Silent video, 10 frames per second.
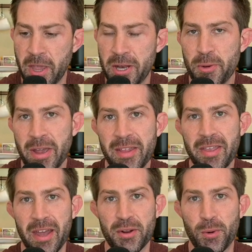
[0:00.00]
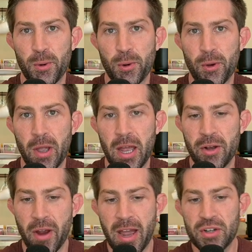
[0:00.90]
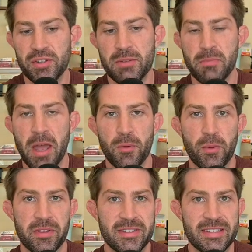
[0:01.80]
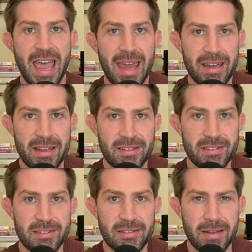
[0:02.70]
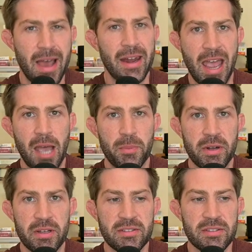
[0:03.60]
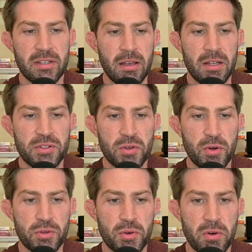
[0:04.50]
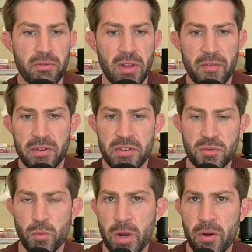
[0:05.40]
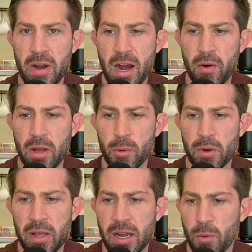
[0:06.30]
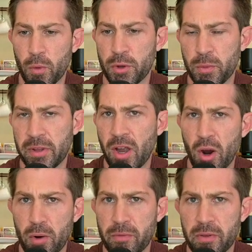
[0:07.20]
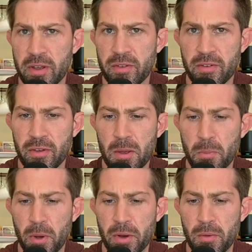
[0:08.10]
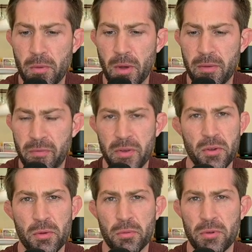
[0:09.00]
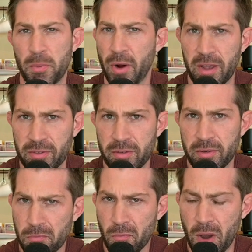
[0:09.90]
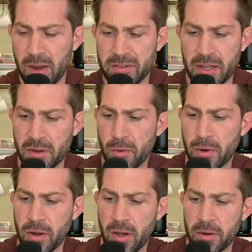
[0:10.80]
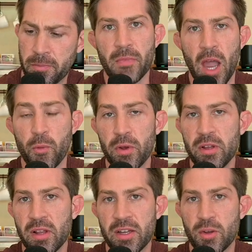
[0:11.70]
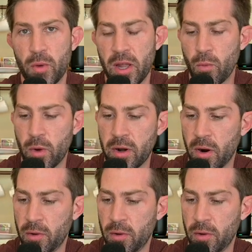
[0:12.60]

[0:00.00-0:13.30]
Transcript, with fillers: And you hit that goal and you're actually met with sadness, not happiness. And so you're sort of left in this weird area where, like, I worked really hard for this, but I feel depressed. Why is that going on? I really like the way one